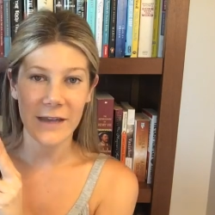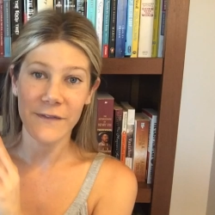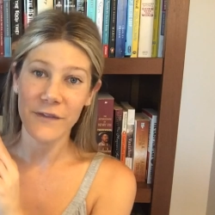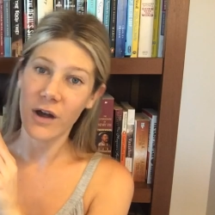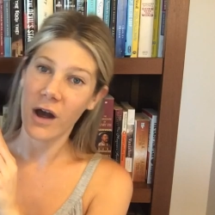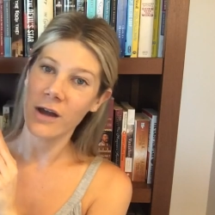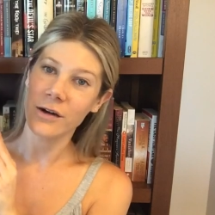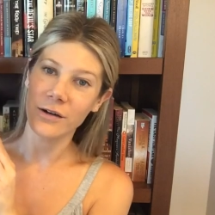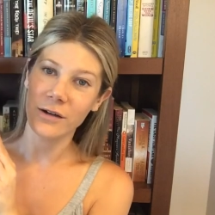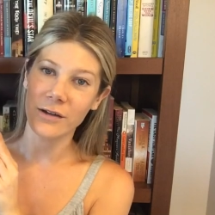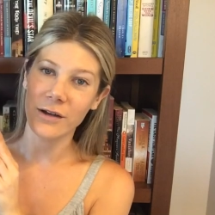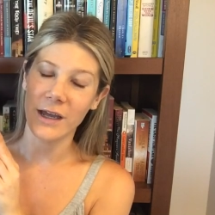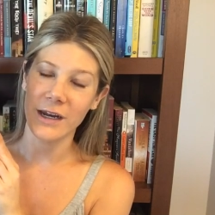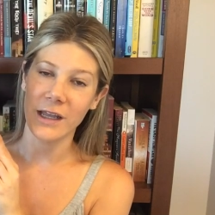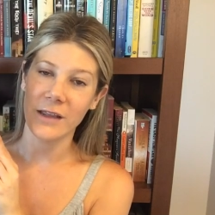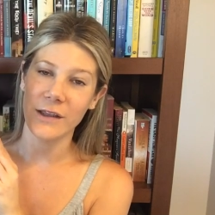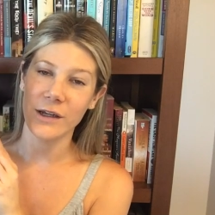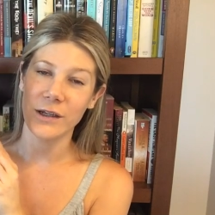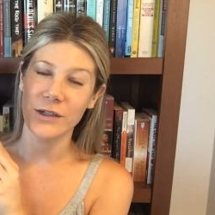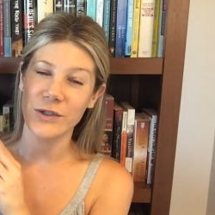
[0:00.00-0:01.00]
If Gone Girl got
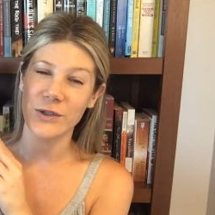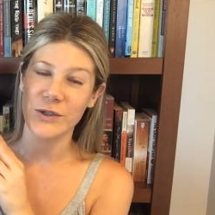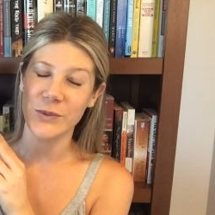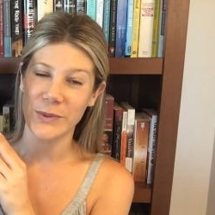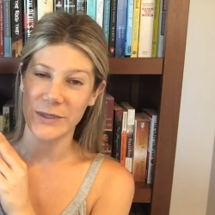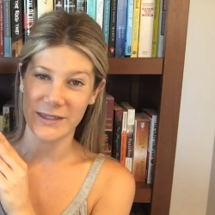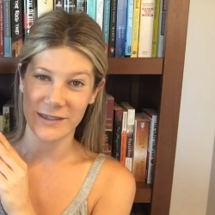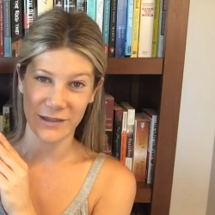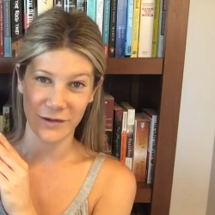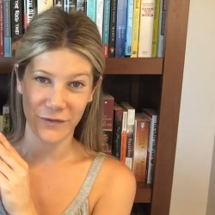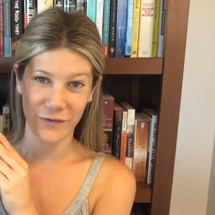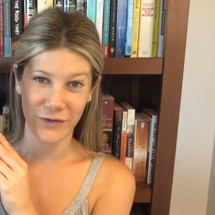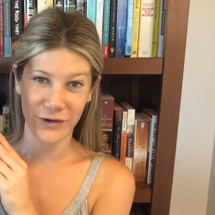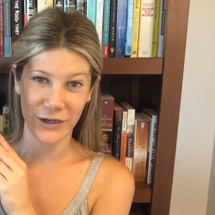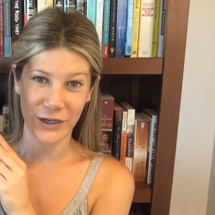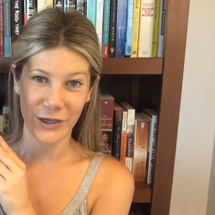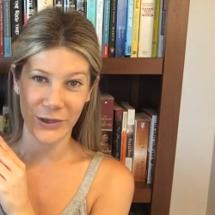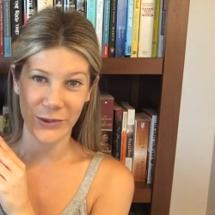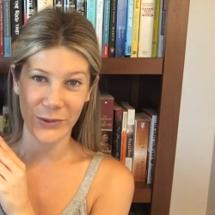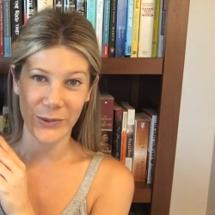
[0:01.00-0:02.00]
a little too twisted for
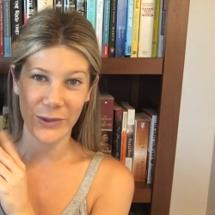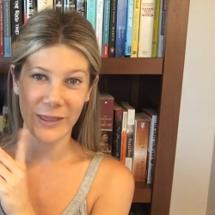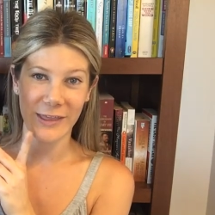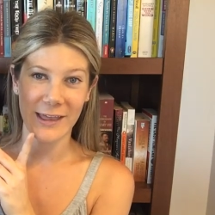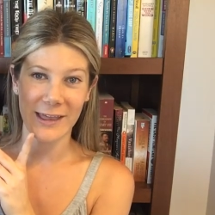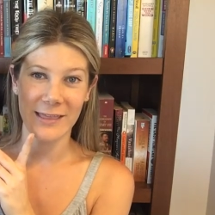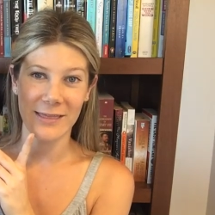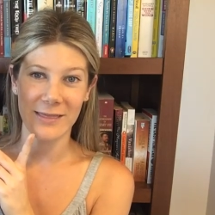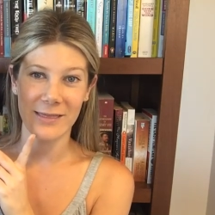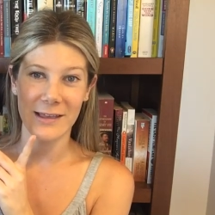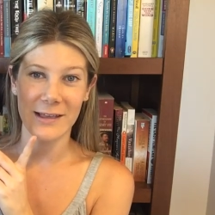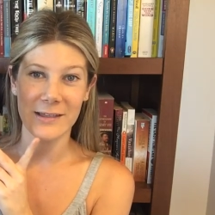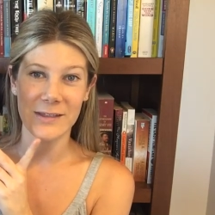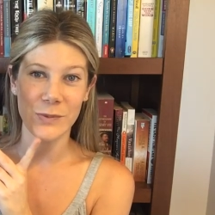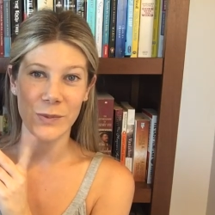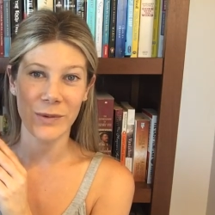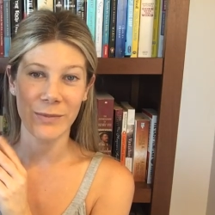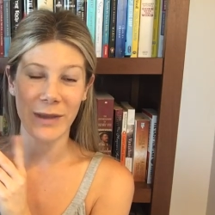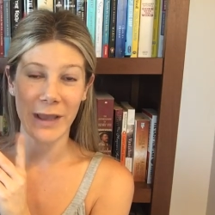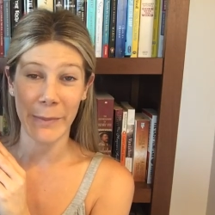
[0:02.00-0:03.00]
you, then
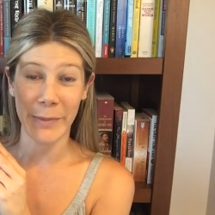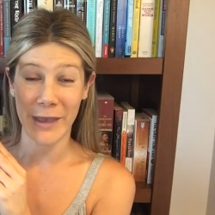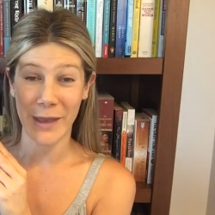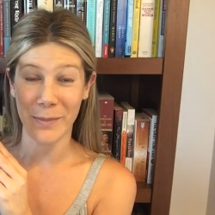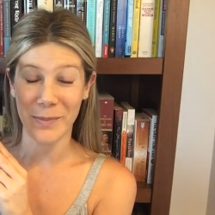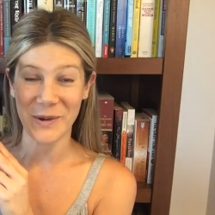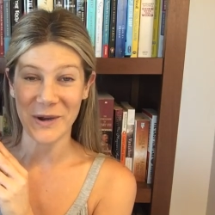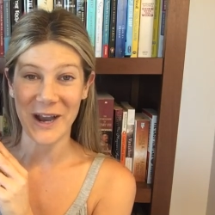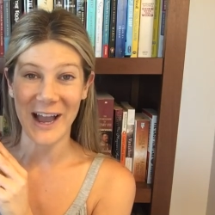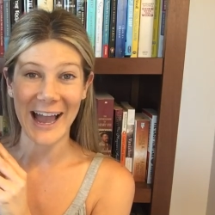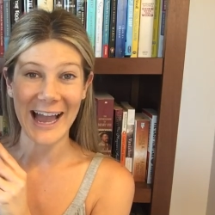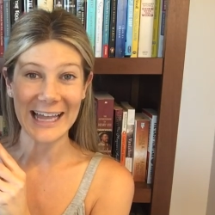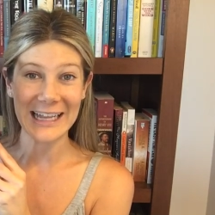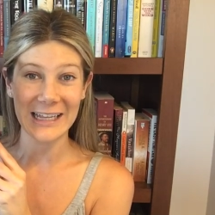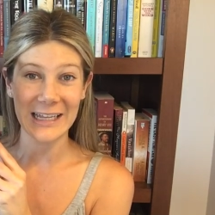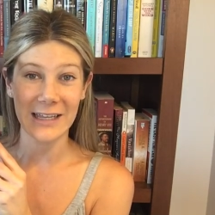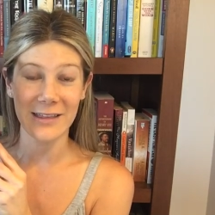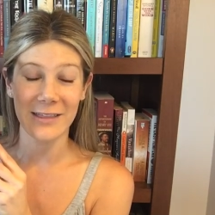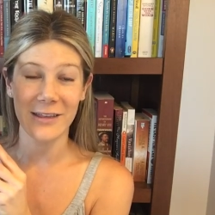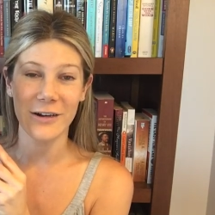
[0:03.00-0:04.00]
this one might be up your
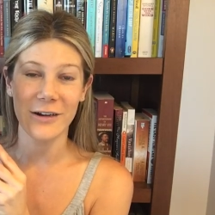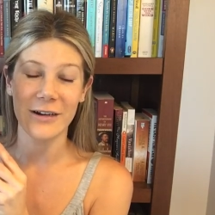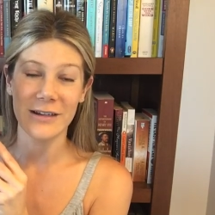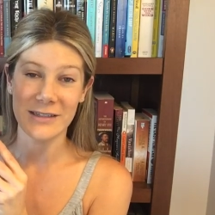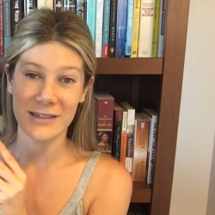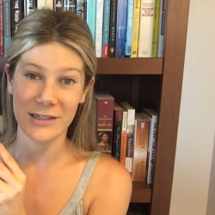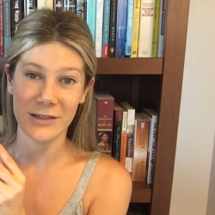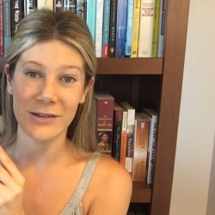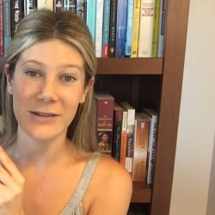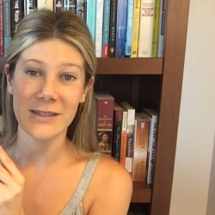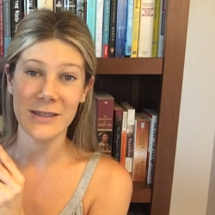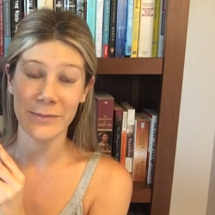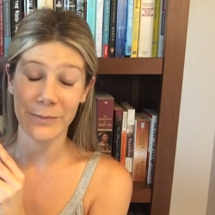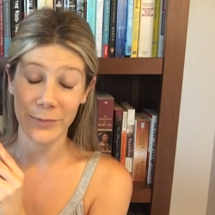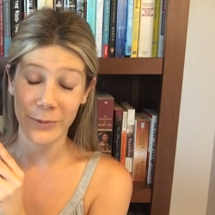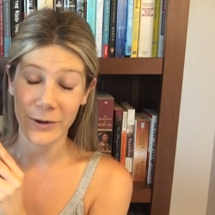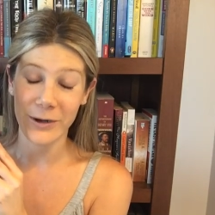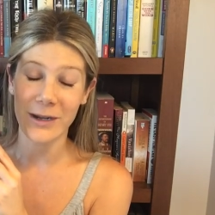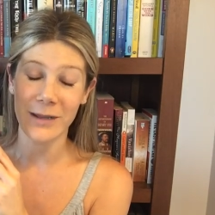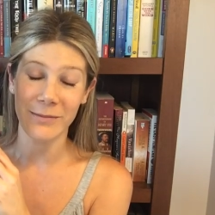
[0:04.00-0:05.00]
alley. There are still some
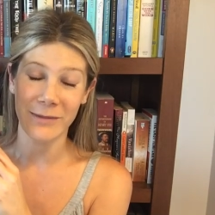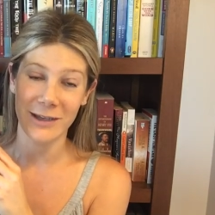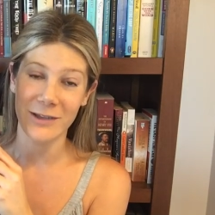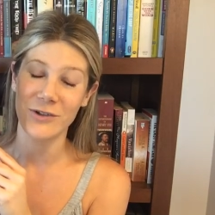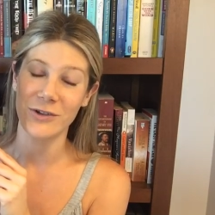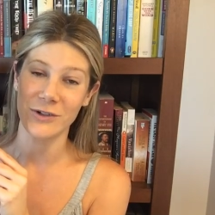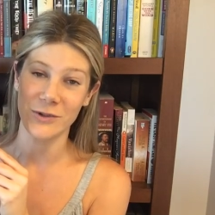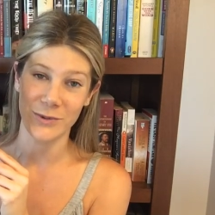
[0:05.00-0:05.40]
pretty major